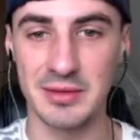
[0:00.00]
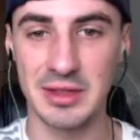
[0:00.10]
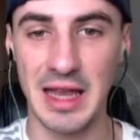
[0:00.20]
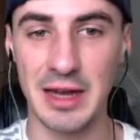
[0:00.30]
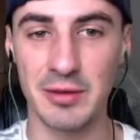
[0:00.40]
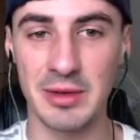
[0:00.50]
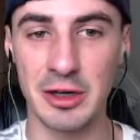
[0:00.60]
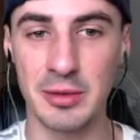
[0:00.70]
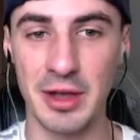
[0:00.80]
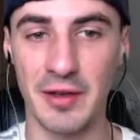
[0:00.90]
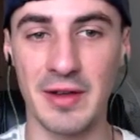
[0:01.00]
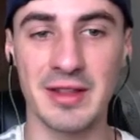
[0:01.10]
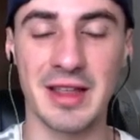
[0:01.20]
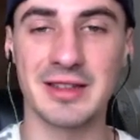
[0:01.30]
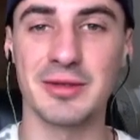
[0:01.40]
scared of him a little bit, I
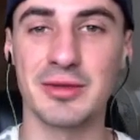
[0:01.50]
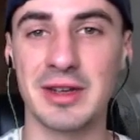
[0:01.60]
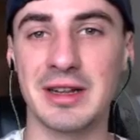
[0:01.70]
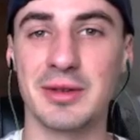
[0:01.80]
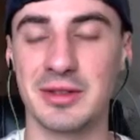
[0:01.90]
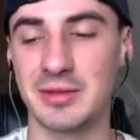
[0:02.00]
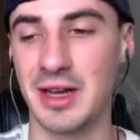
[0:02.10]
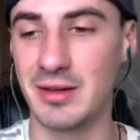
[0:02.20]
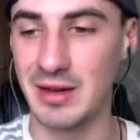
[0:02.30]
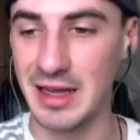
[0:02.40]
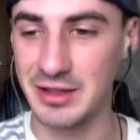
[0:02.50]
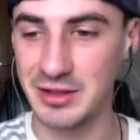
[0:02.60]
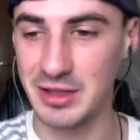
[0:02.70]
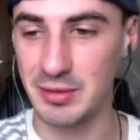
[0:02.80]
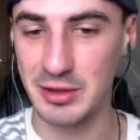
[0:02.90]
think there's a really awesome kind of
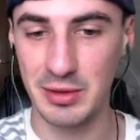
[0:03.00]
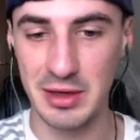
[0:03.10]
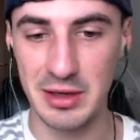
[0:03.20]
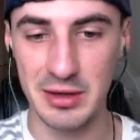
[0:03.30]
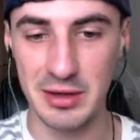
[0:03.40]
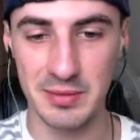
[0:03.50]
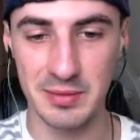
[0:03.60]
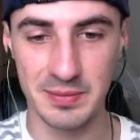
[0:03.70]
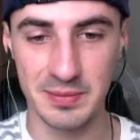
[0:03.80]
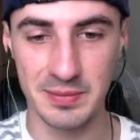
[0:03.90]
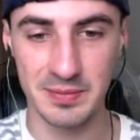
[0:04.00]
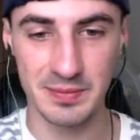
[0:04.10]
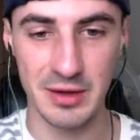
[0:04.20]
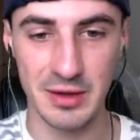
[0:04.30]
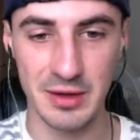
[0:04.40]
relationship between them. And
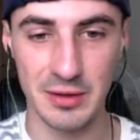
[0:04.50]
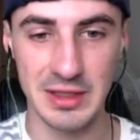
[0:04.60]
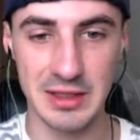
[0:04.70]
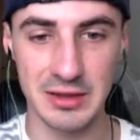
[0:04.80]
obviously he's just trying